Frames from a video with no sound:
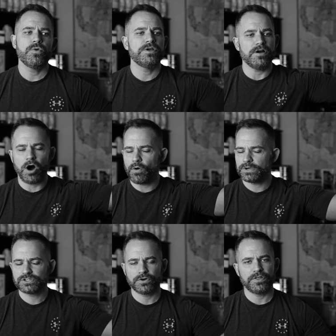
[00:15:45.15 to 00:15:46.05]
We
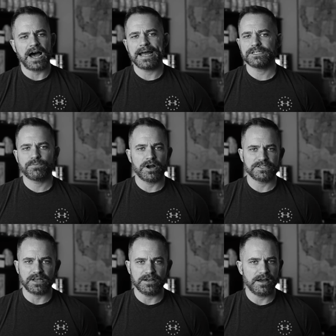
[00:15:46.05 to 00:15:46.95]
always throw the highest
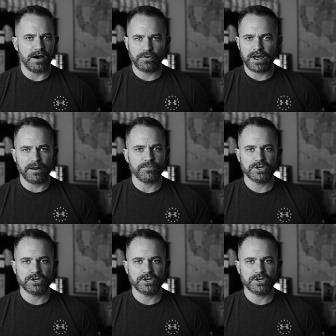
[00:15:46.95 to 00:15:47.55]
price out at them.